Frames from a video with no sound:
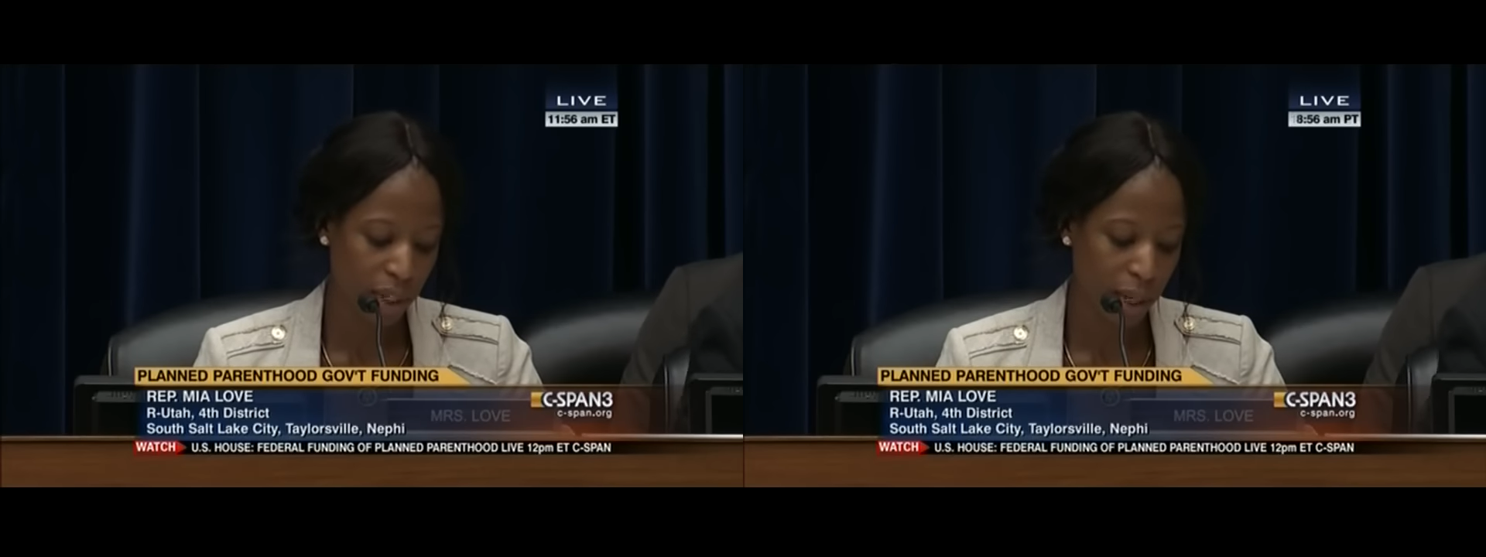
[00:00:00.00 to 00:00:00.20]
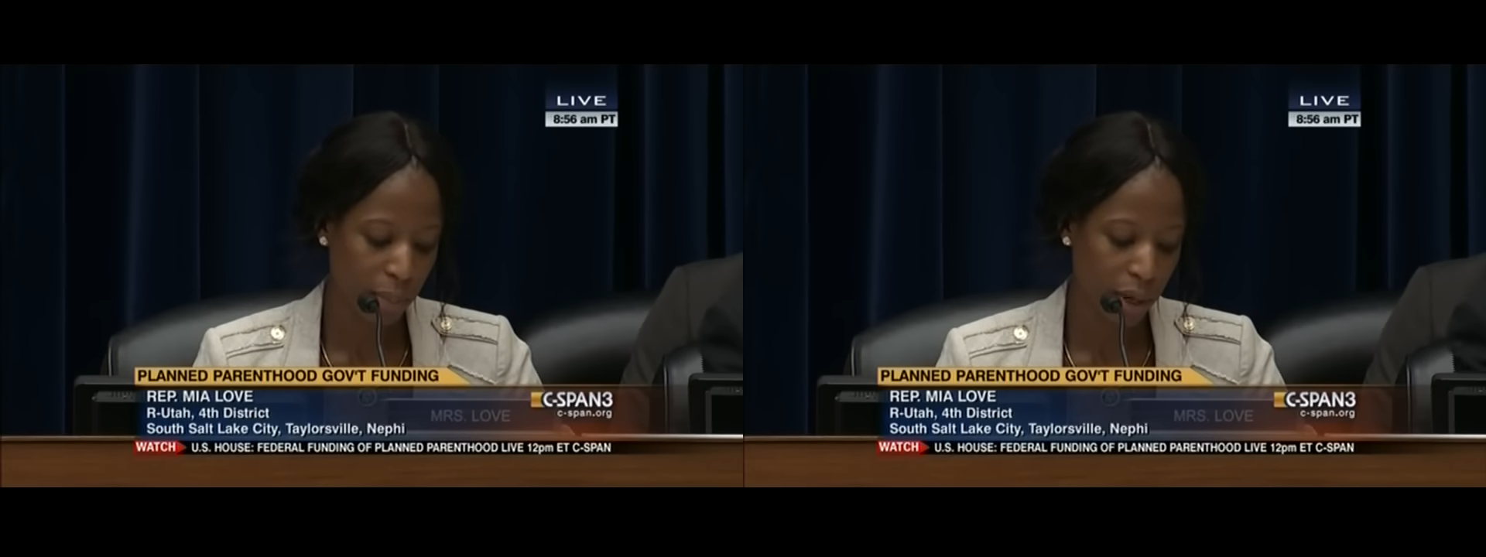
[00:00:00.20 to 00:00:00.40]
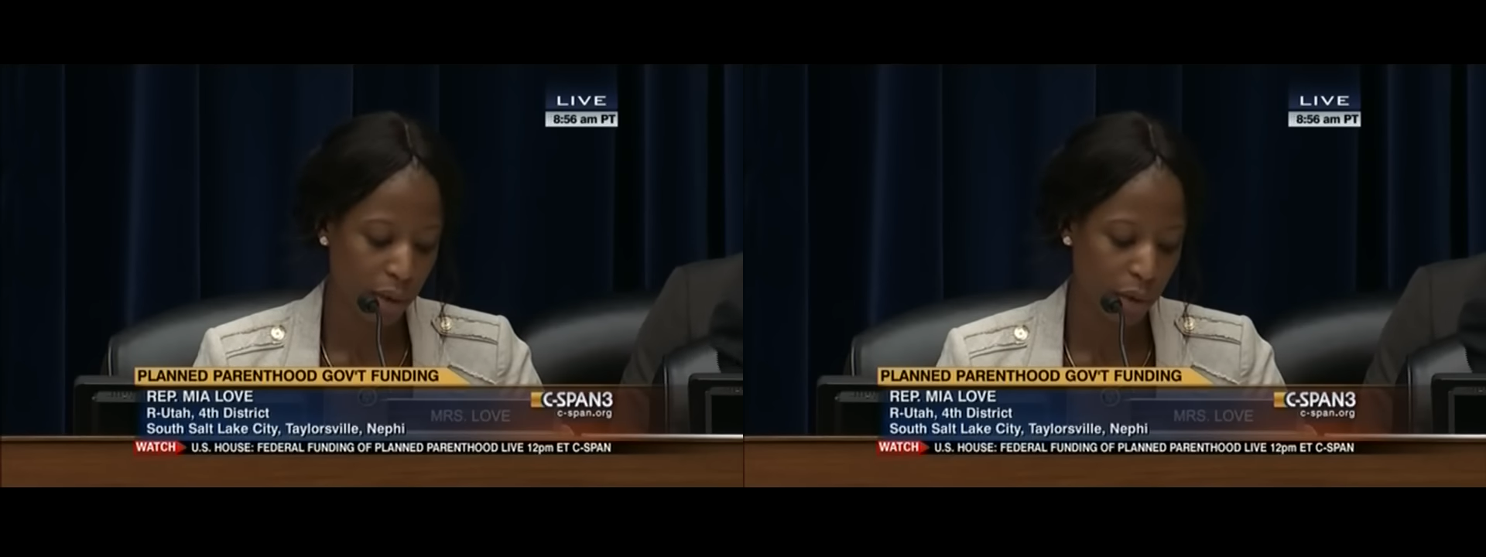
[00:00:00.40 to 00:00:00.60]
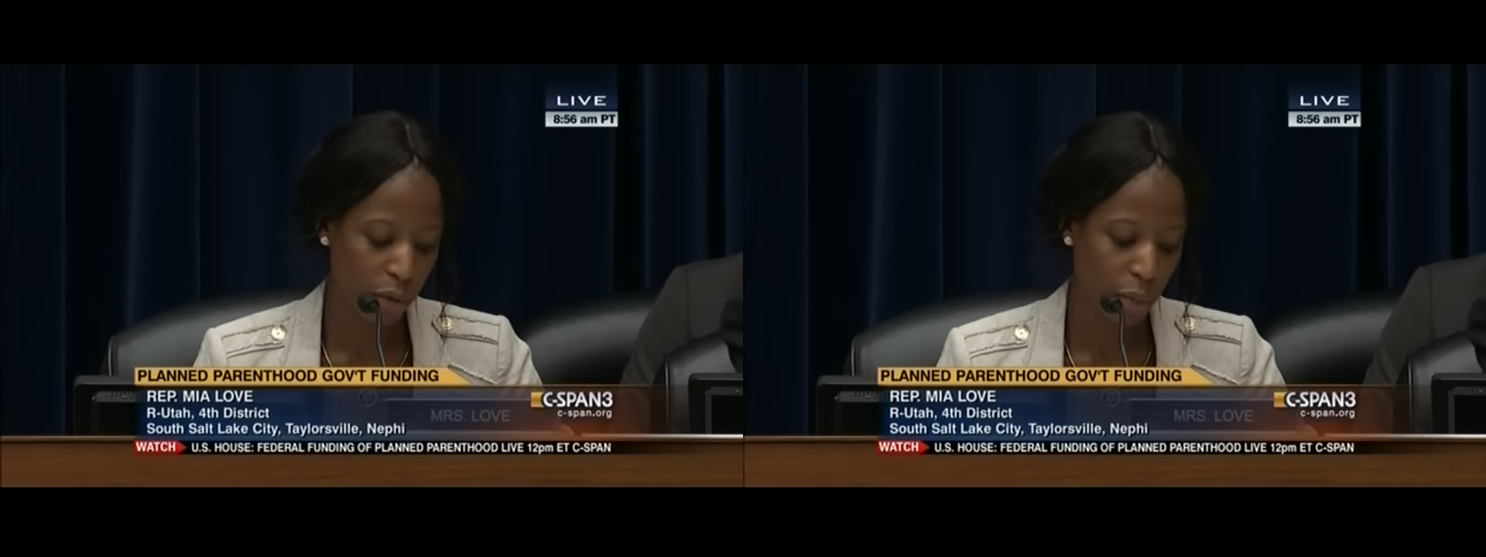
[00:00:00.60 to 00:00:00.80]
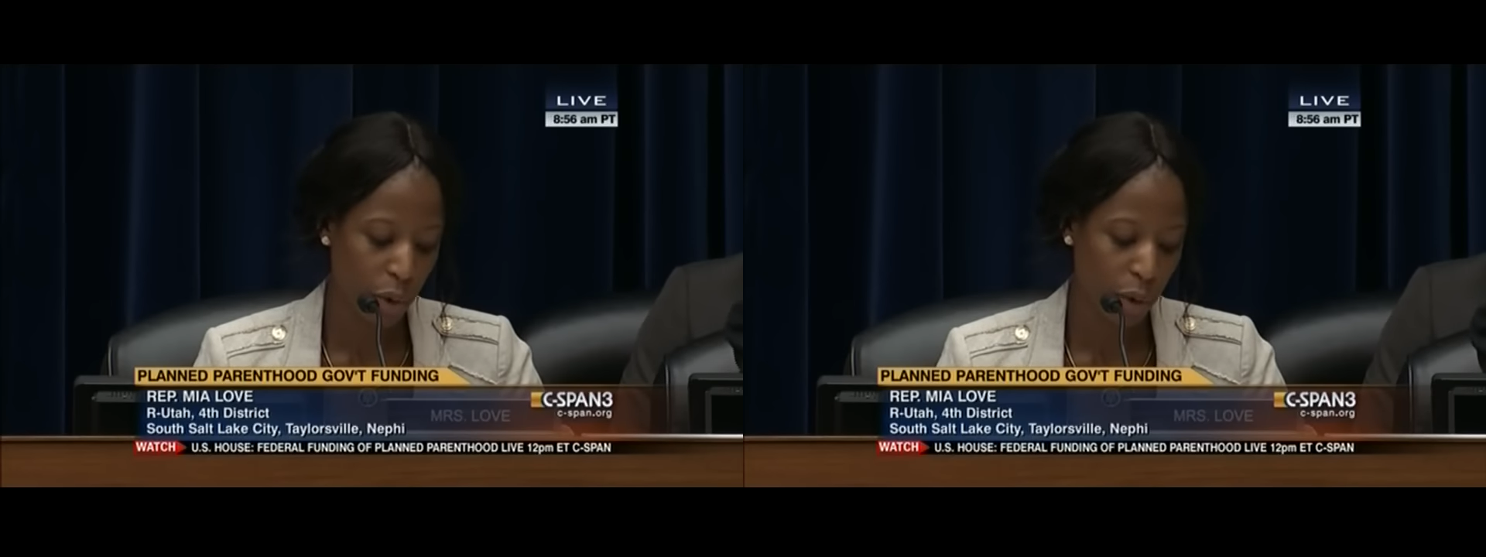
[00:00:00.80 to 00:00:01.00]
Planned Parenthood
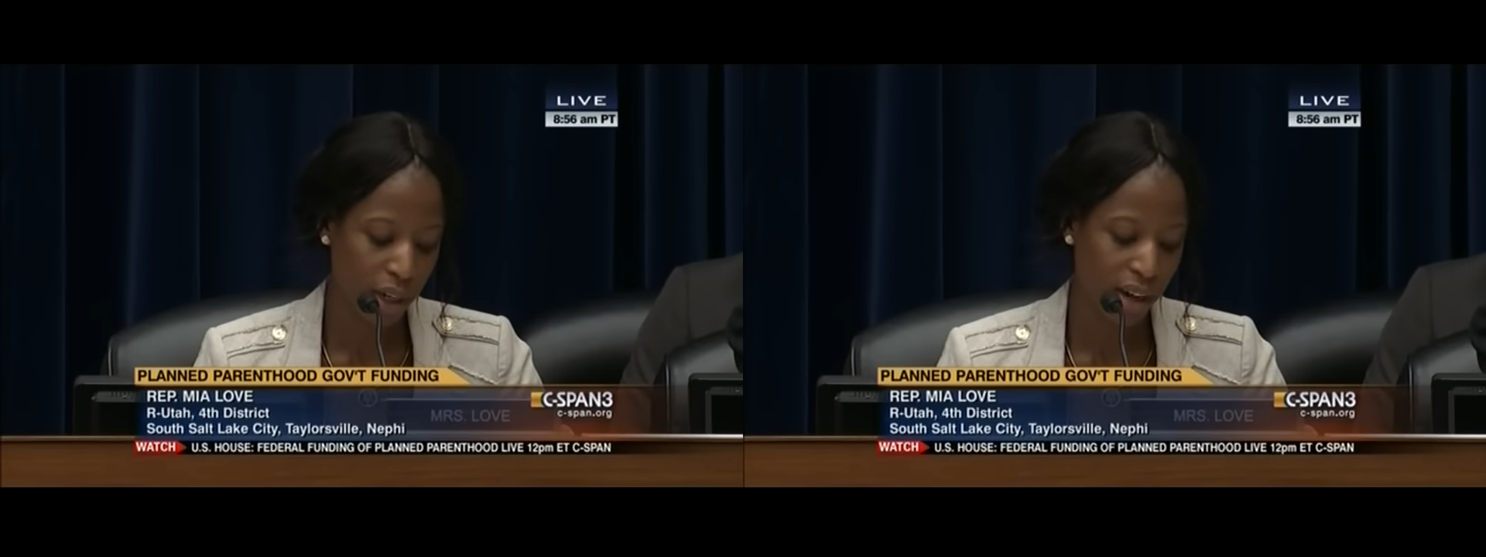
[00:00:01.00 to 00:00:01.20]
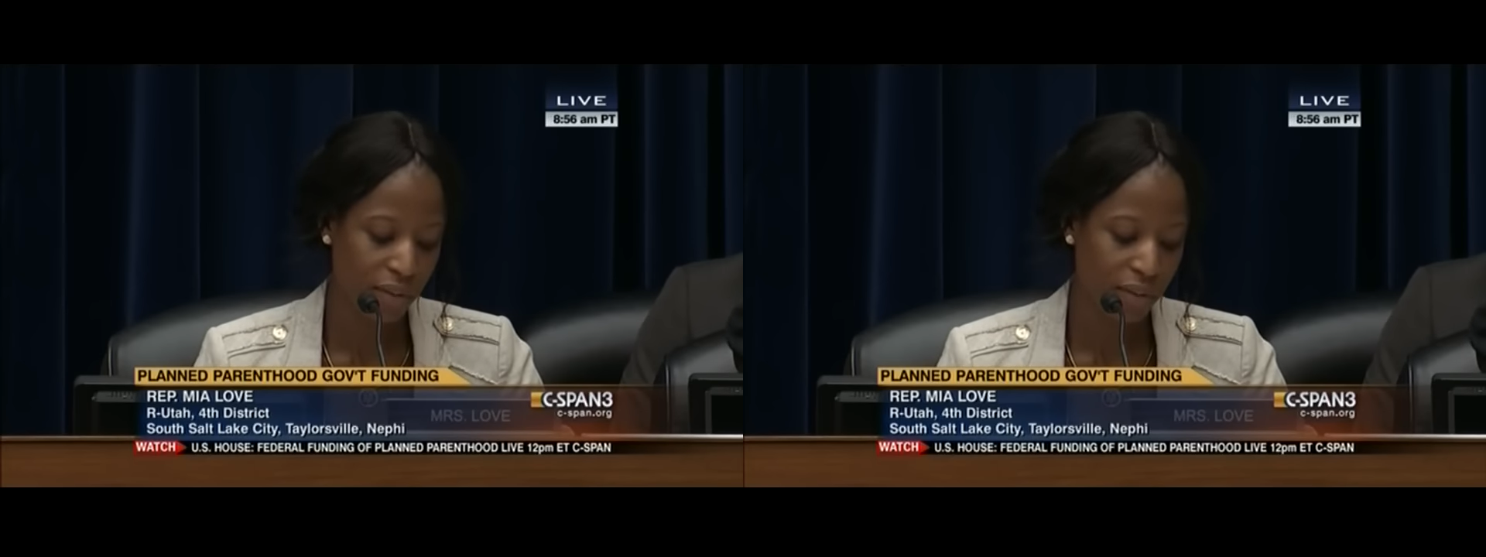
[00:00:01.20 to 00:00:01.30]
reported